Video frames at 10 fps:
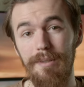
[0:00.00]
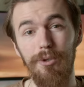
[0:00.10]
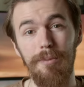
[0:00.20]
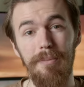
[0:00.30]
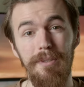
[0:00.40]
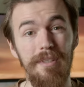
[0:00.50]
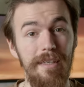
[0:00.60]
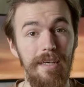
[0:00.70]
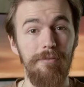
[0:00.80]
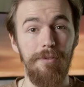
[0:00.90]
keyboard build I
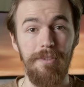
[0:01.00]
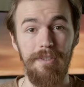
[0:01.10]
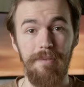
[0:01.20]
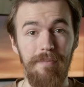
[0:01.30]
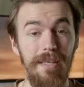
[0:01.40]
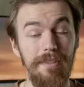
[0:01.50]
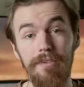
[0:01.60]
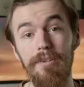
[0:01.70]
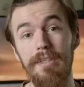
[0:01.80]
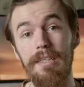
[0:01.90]
ever did, and it's not